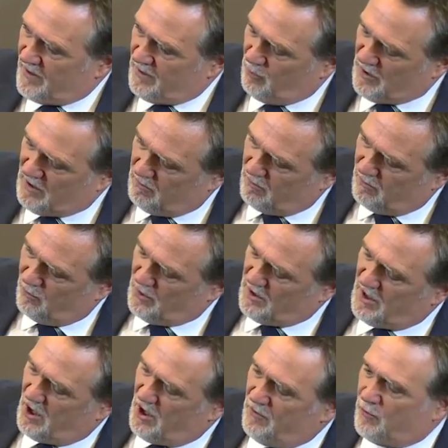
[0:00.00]
we
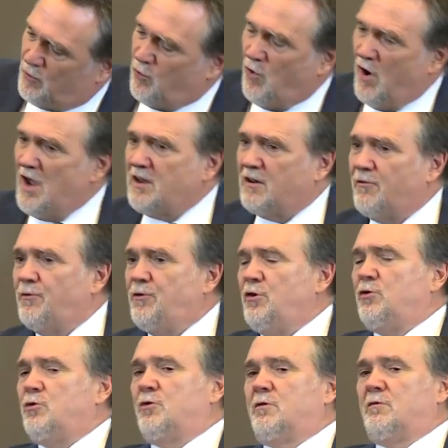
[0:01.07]
know of quite a
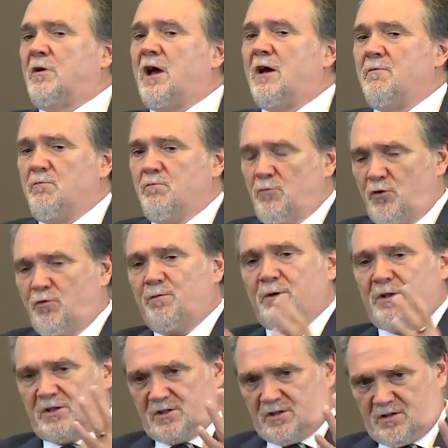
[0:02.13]
few
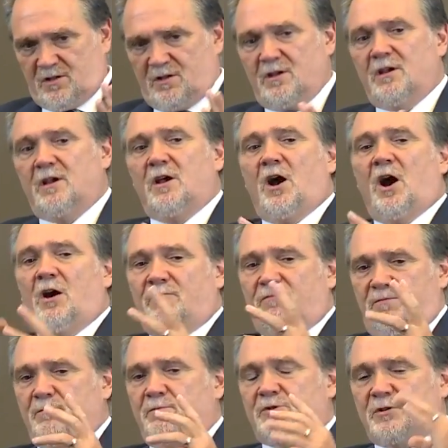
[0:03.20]
movements
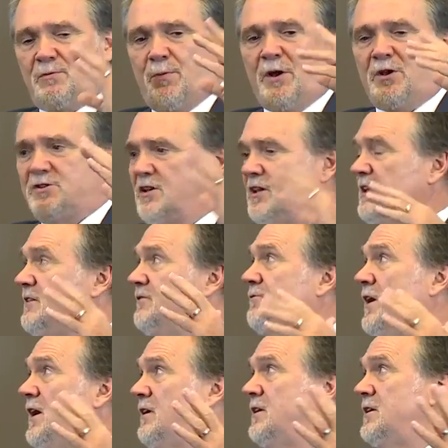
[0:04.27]
of supposedly
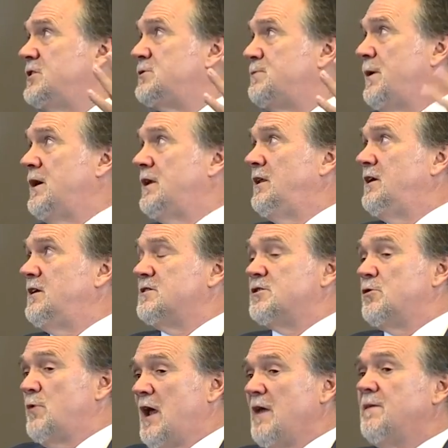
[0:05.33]
divinely inspired leaders
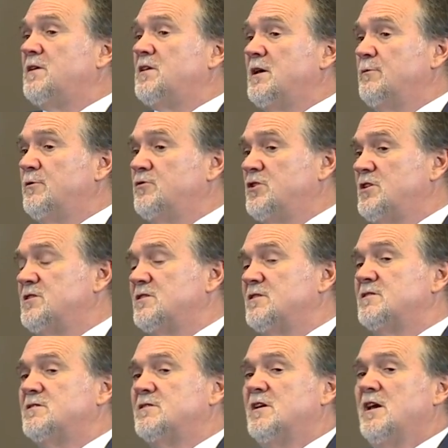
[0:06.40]
around the time of
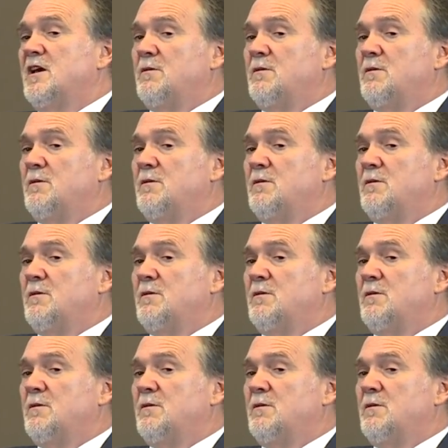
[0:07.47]
Jesus,